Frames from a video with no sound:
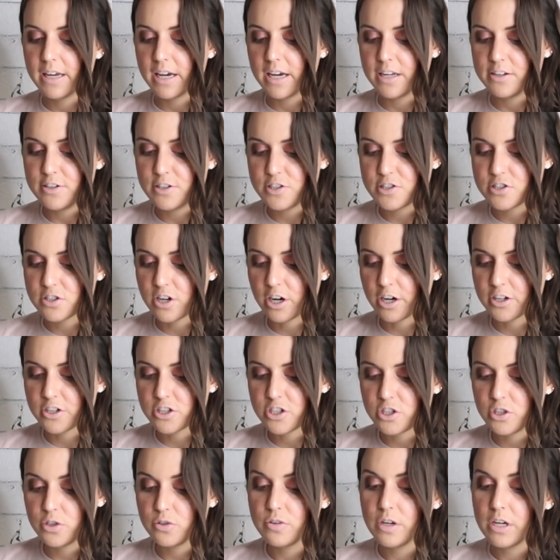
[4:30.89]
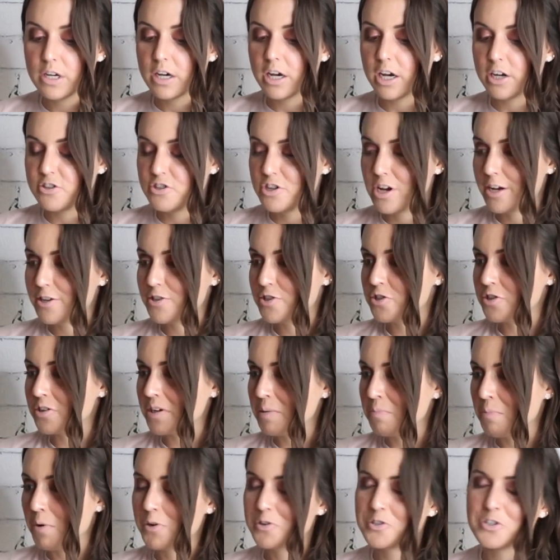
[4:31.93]
and to start to adjust your
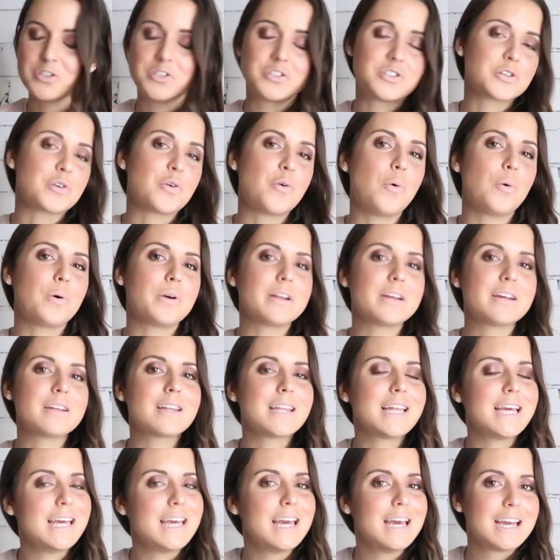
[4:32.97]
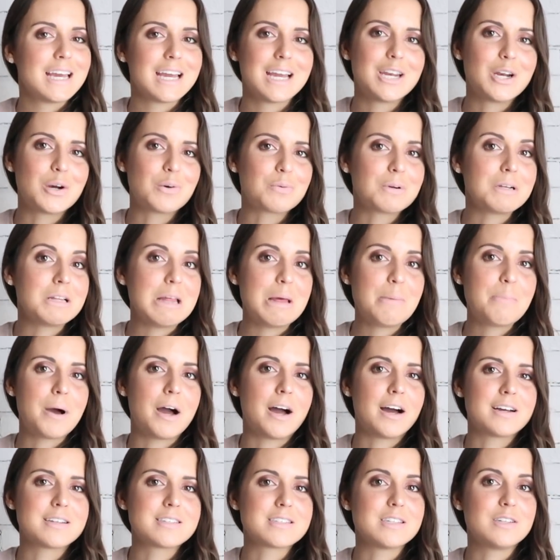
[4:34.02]
emotions accordingly in a really
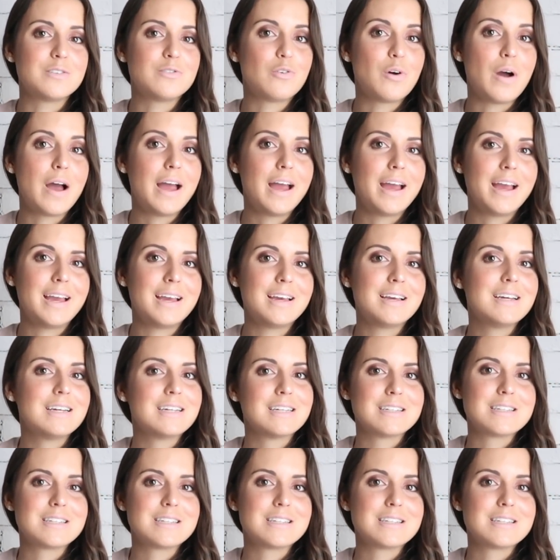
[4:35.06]
positive way